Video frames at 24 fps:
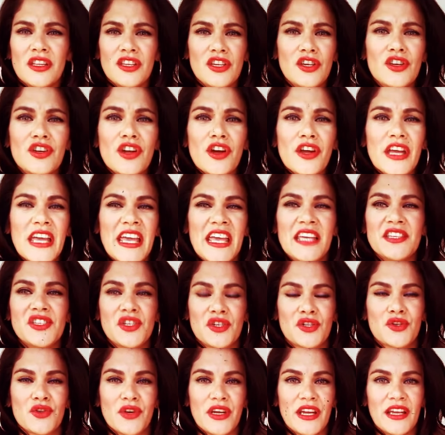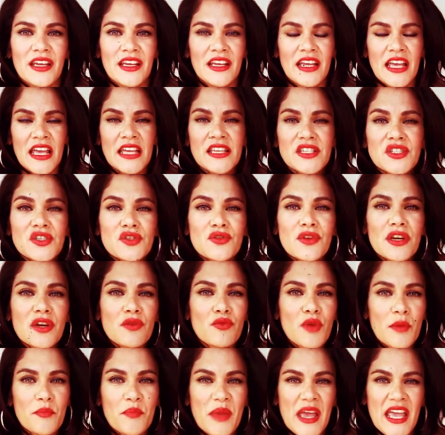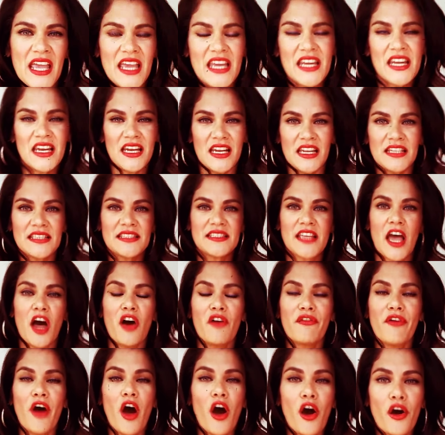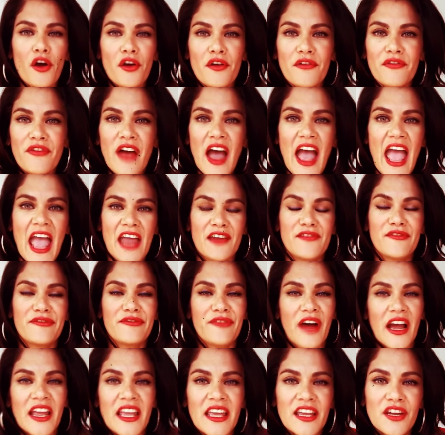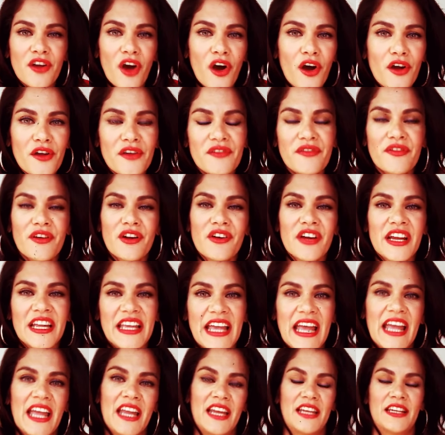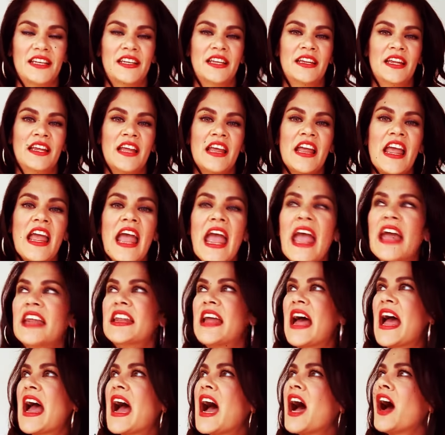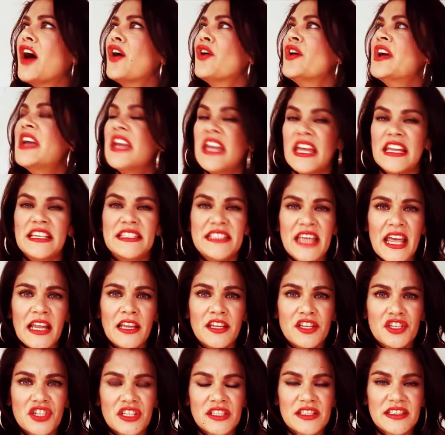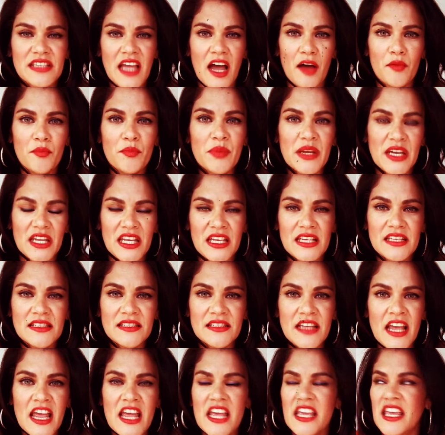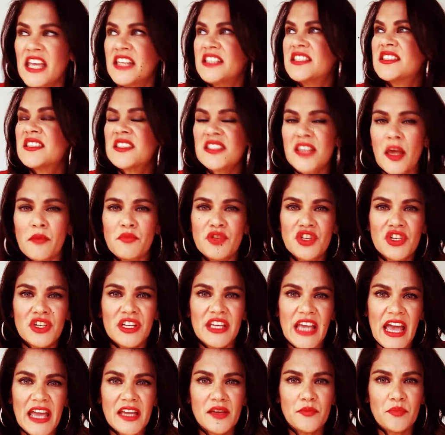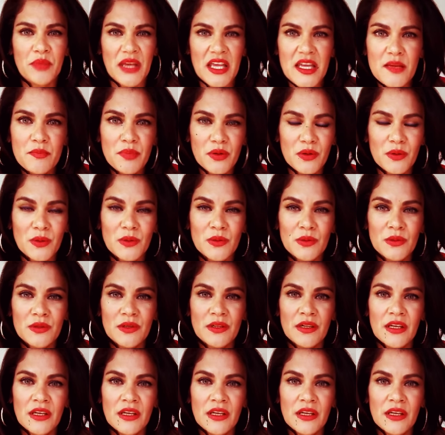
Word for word: you know, history, history repeating itself over and fucking over again, and how intelligence companies can subjugate people